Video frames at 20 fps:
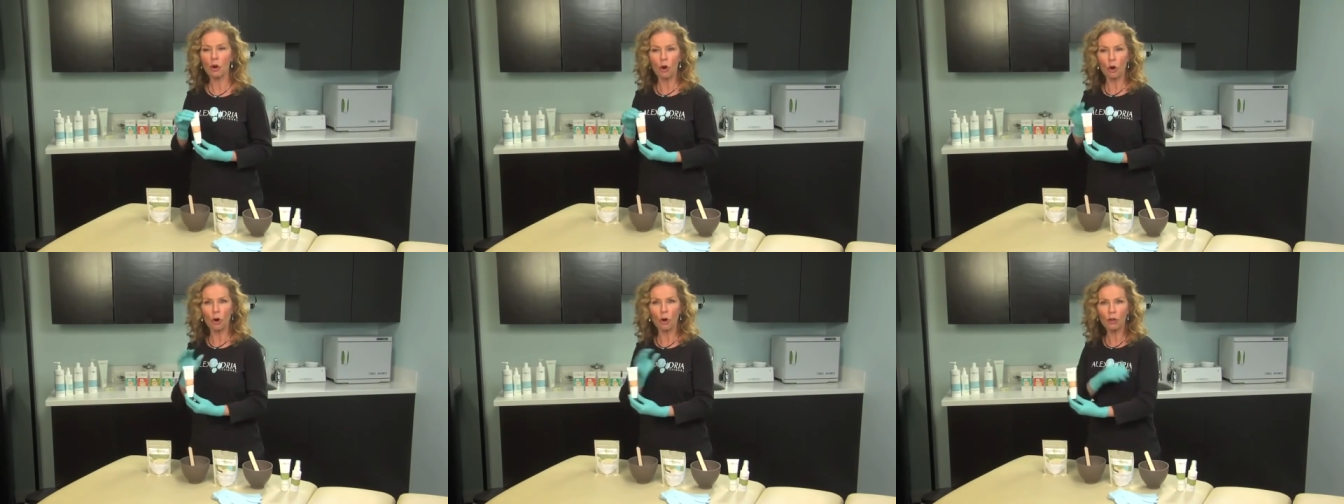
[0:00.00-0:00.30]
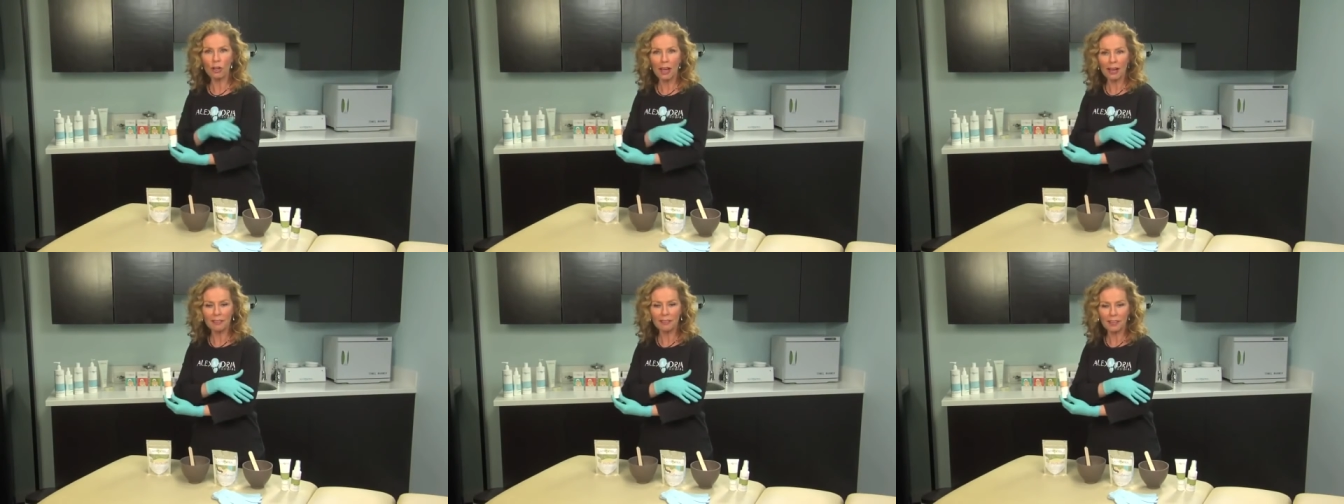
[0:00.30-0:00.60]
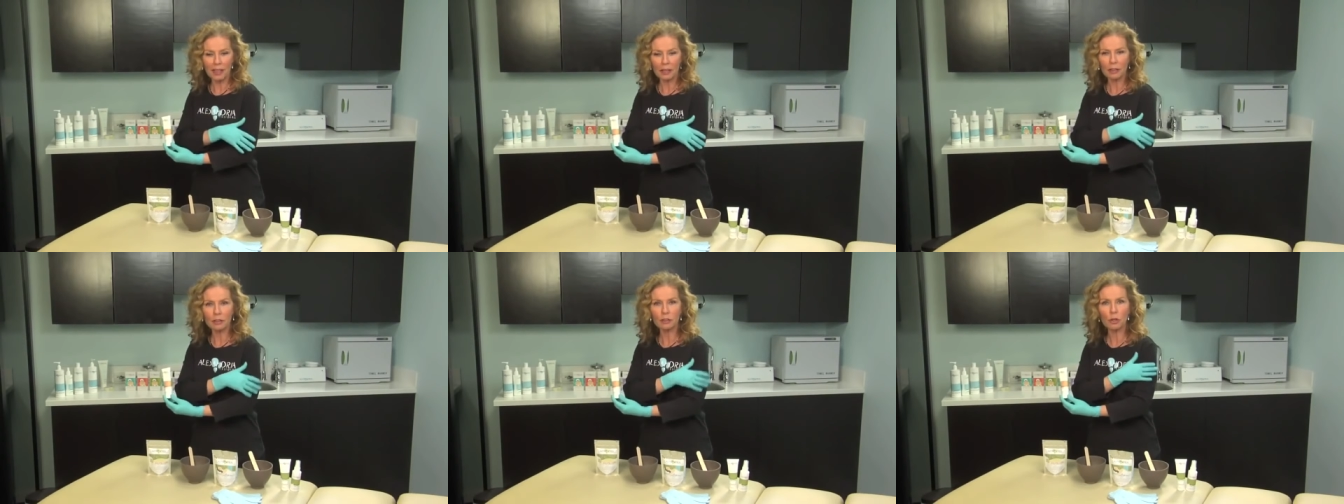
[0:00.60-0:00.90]
or you have
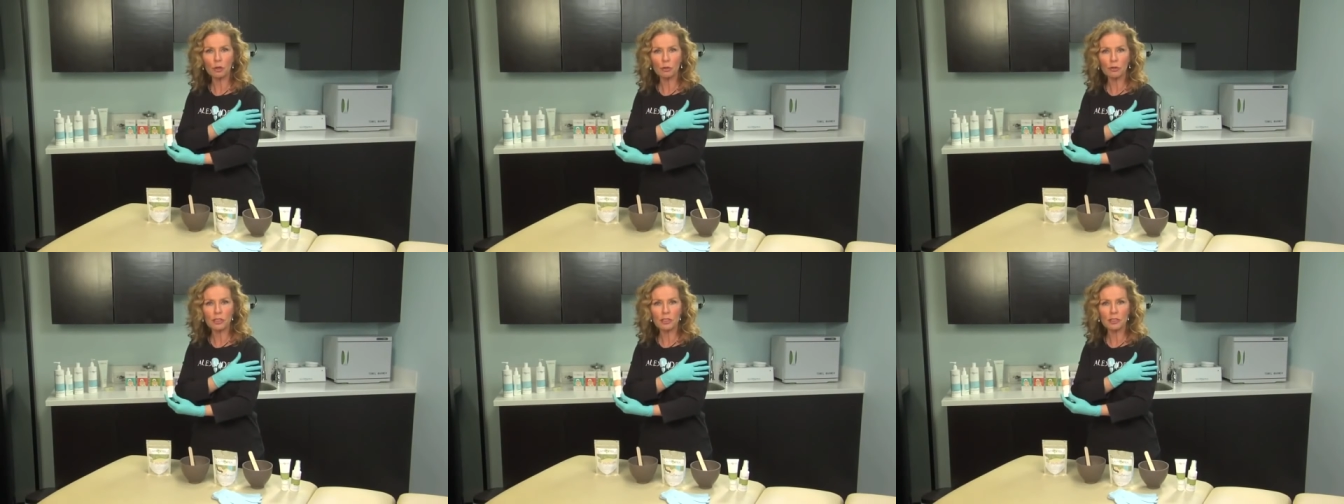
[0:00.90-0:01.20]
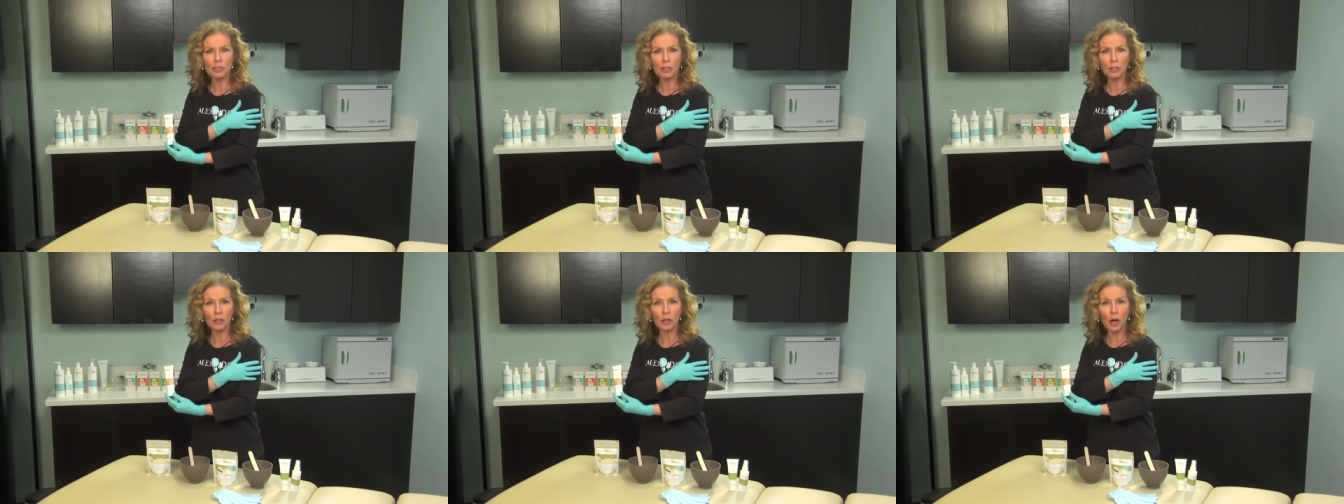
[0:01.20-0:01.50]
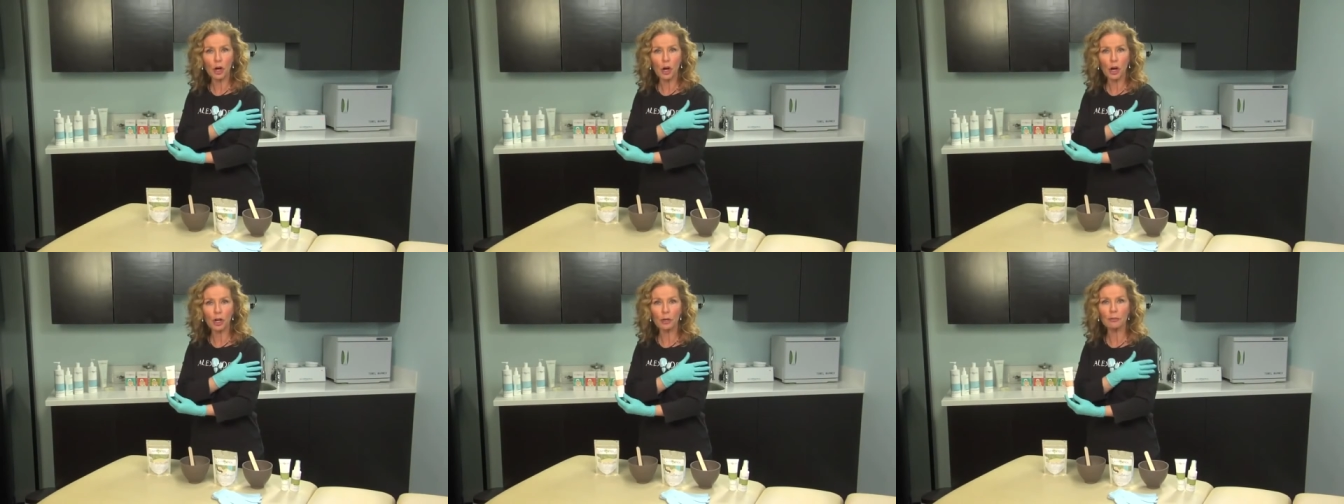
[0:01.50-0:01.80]
keratosis on your
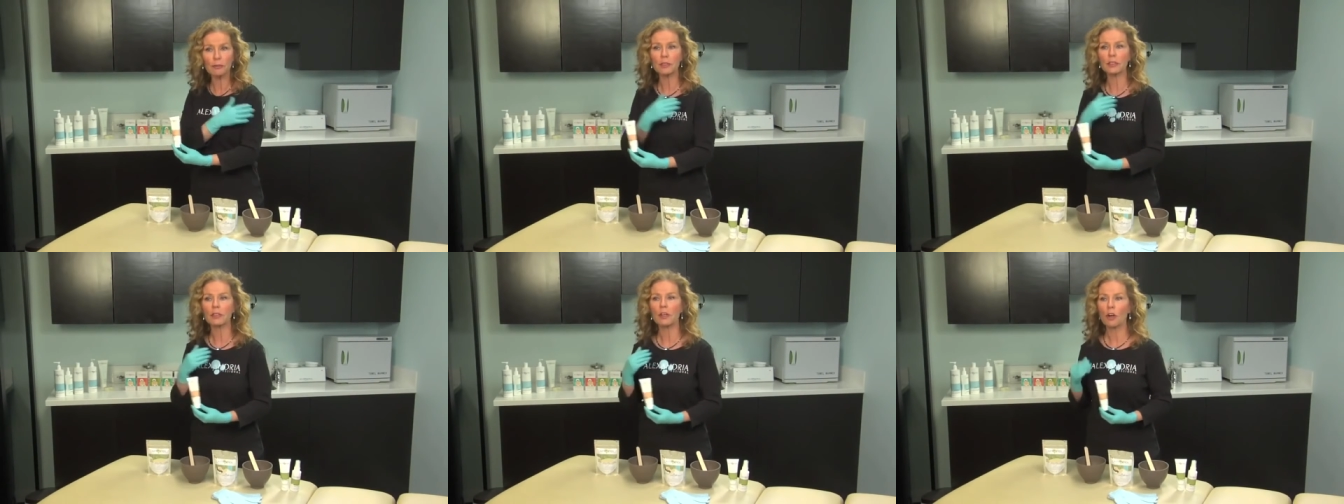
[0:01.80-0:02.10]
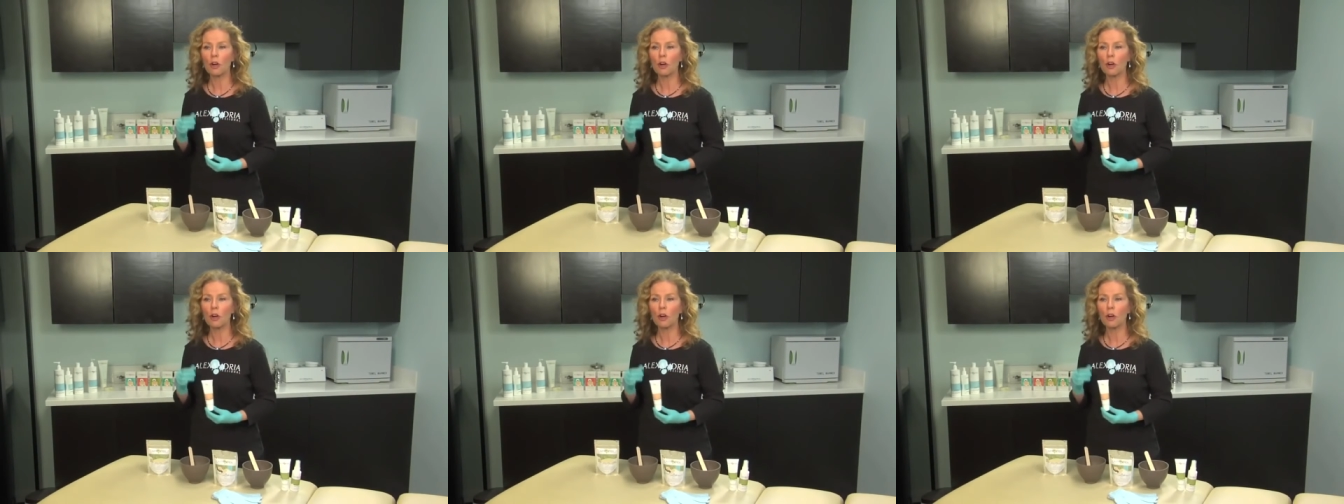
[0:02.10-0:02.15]
arms,